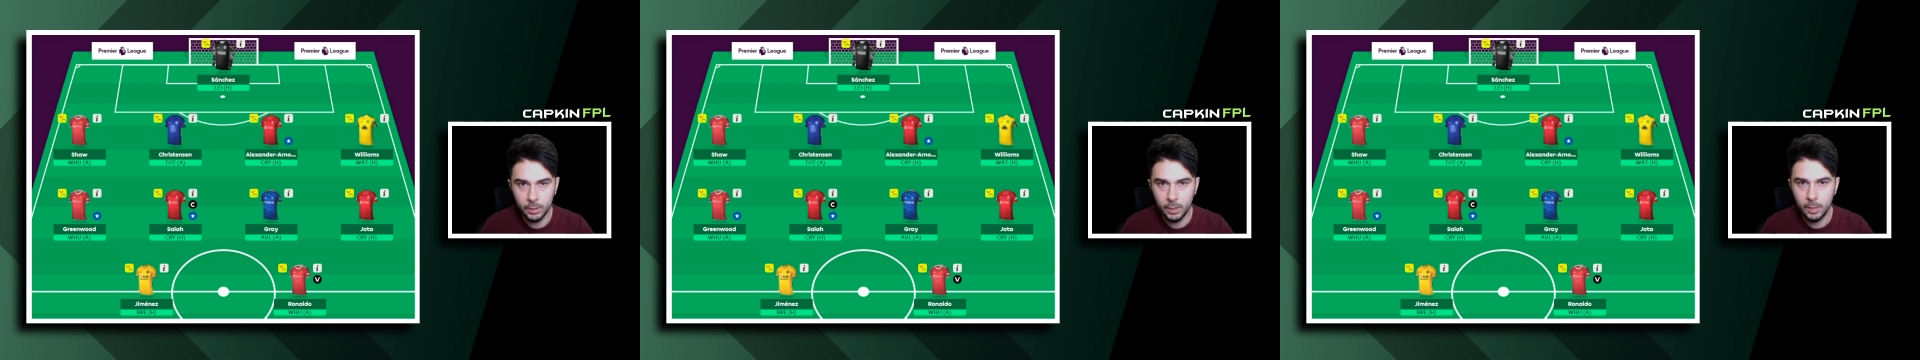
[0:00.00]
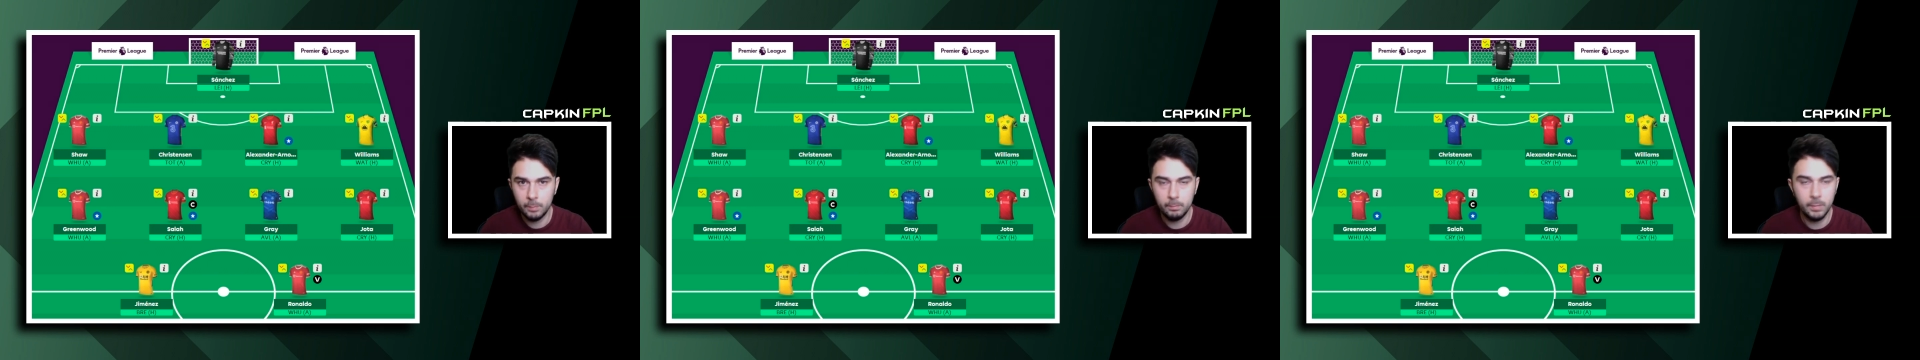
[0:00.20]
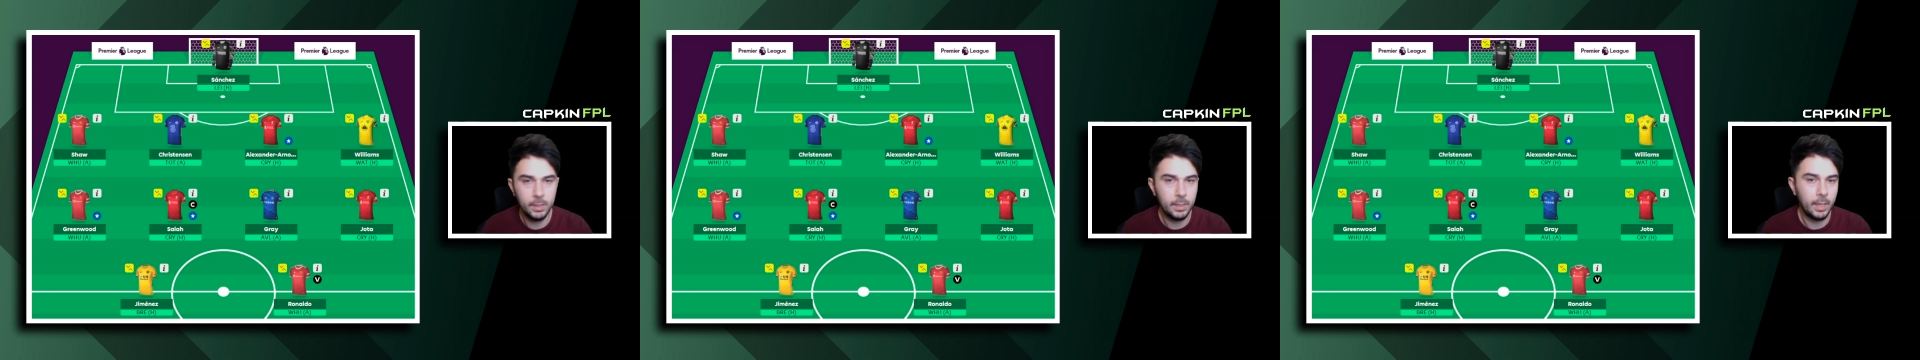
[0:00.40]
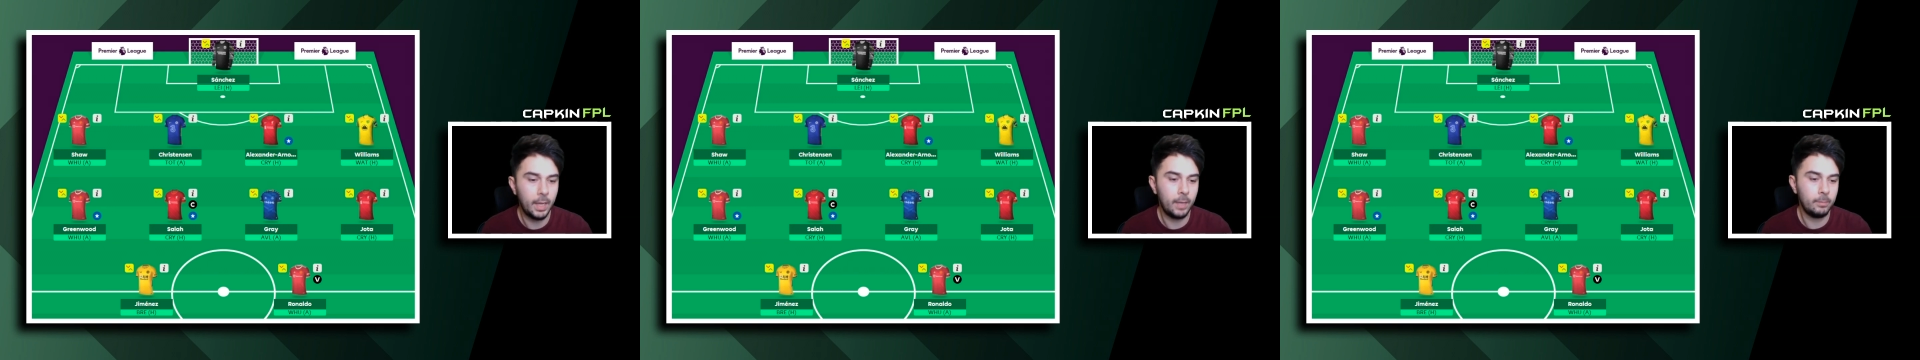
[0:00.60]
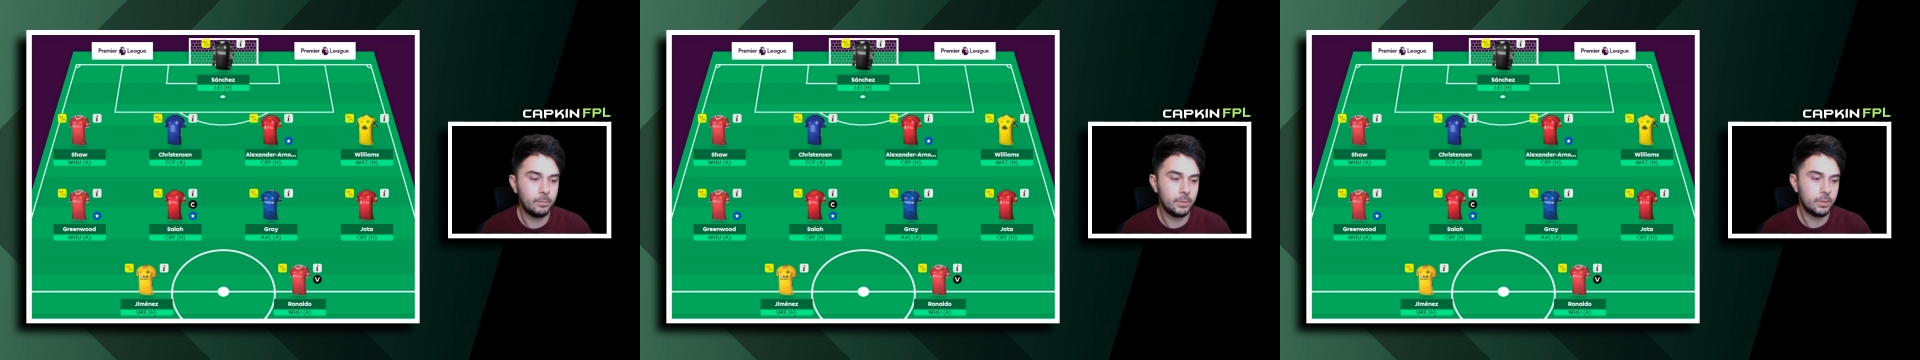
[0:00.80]
mid
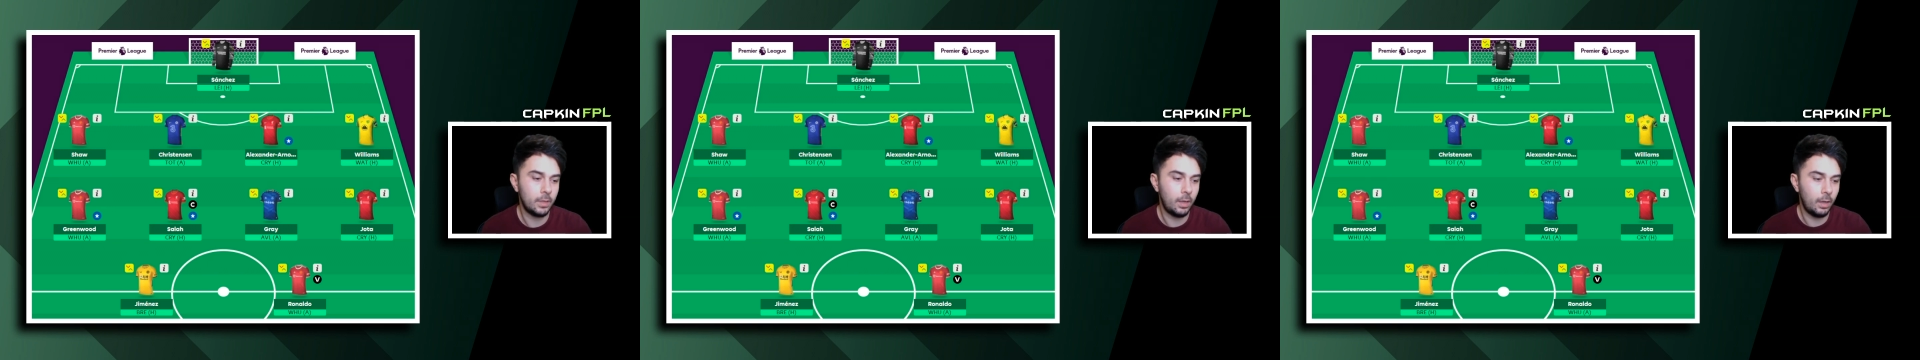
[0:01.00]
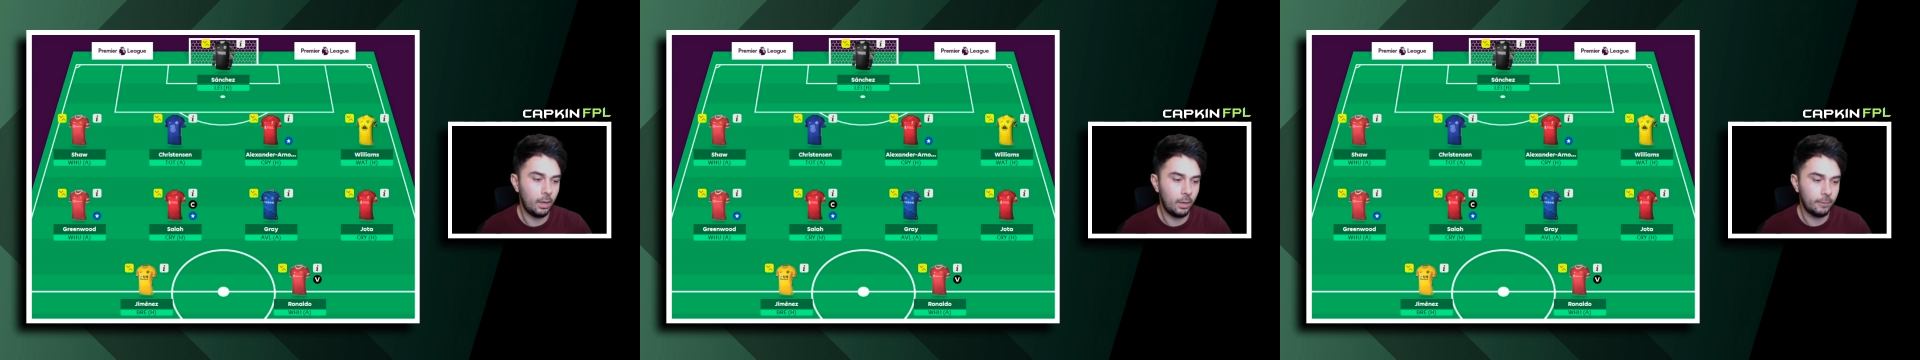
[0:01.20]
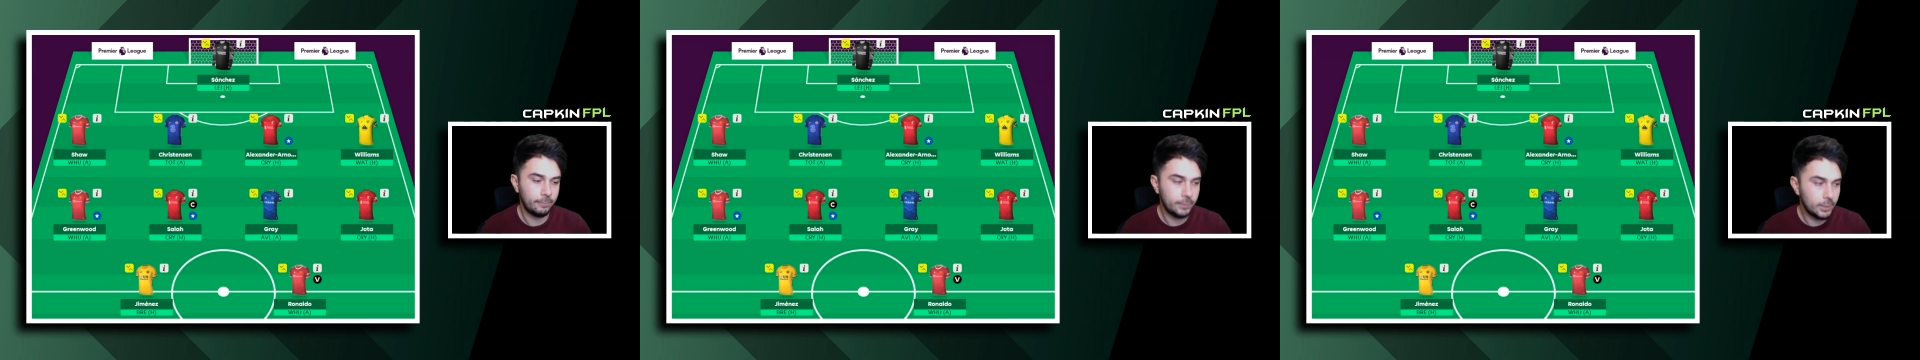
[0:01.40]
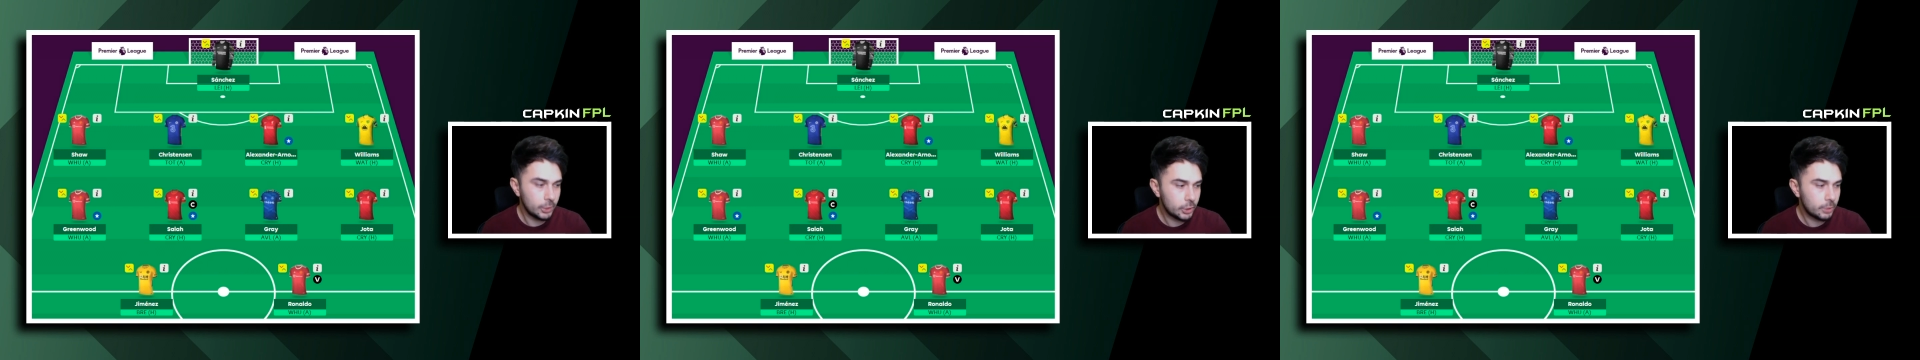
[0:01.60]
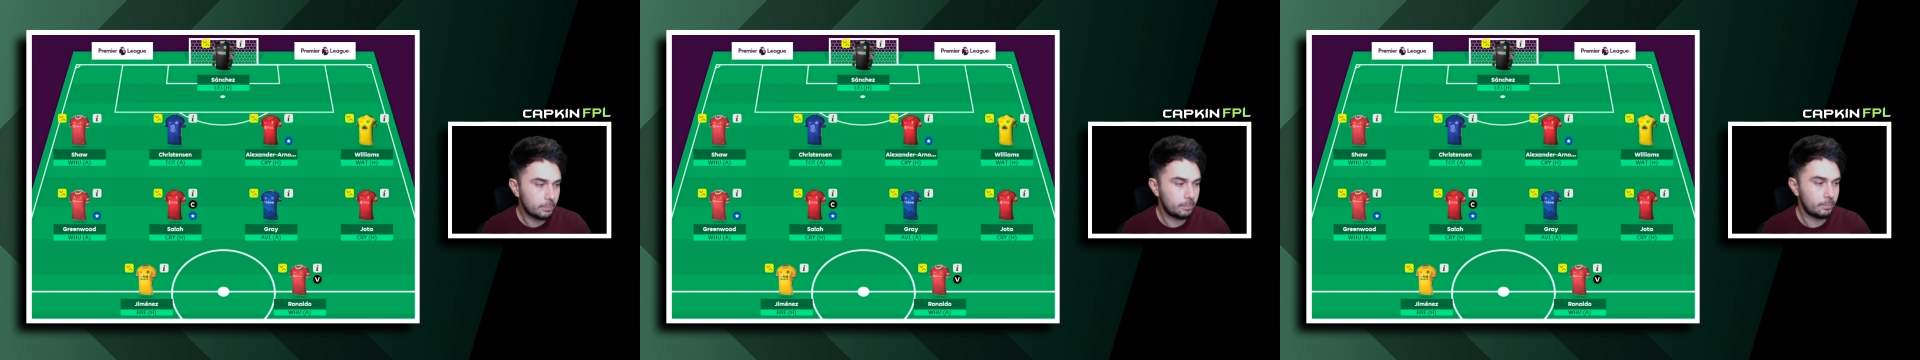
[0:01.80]
games are finished,